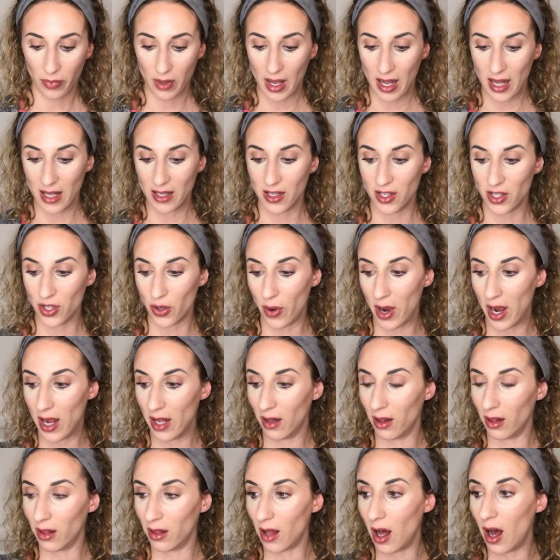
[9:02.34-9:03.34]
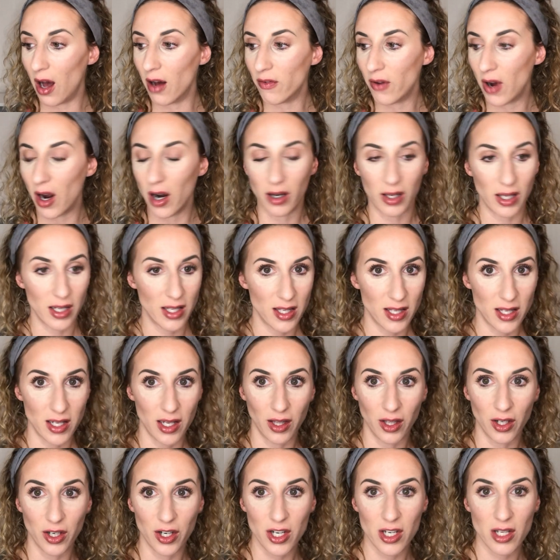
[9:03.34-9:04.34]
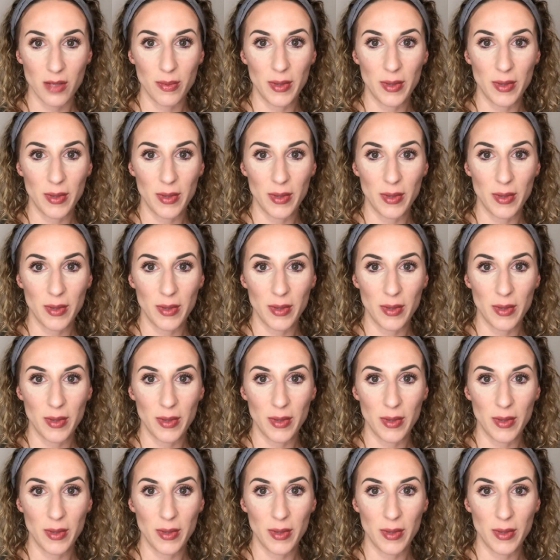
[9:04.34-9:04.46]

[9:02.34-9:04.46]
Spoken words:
And so I love our concealers